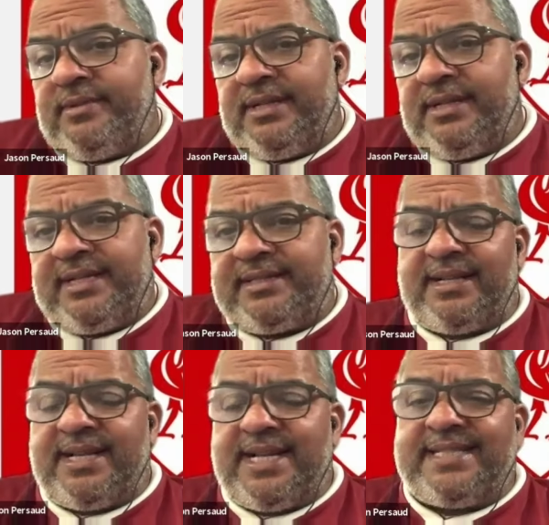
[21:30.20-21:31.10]

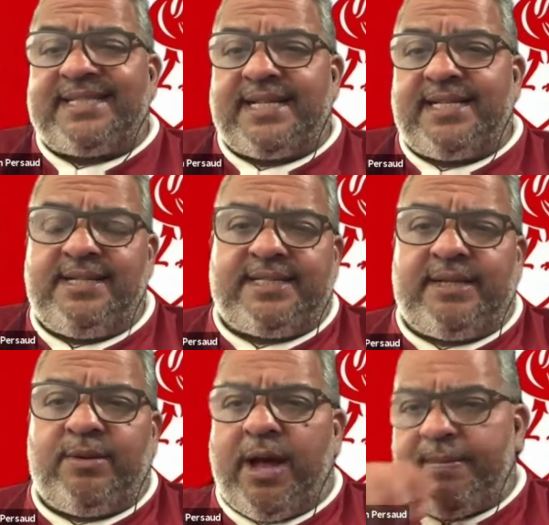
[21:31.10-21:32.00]
let's see. Let's
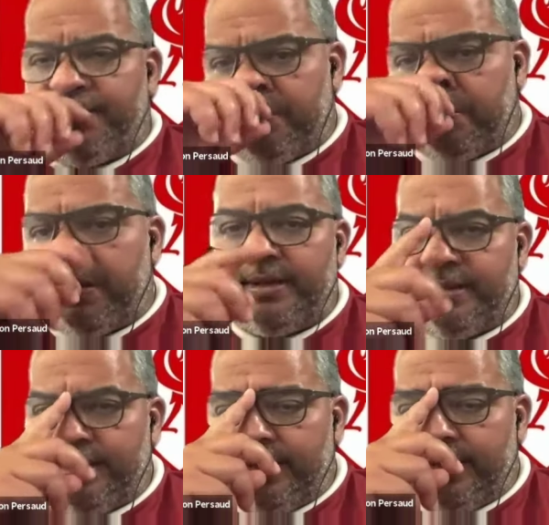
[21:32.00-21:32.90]
see what happens. But
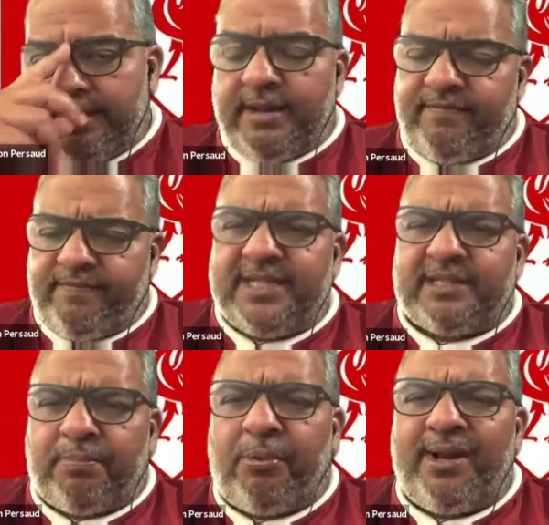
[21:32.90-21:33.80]
yeah,
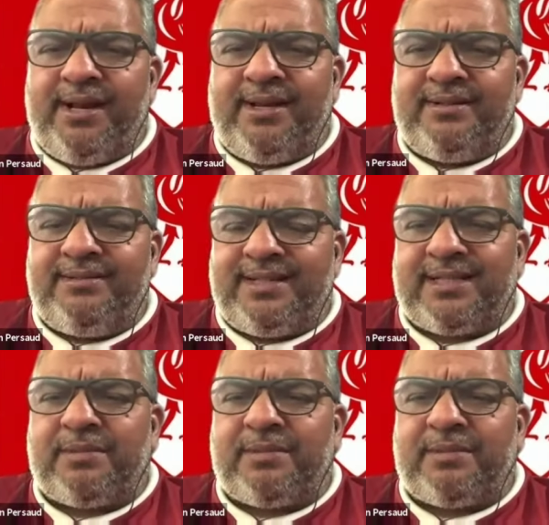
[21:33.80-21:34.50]
disappointing.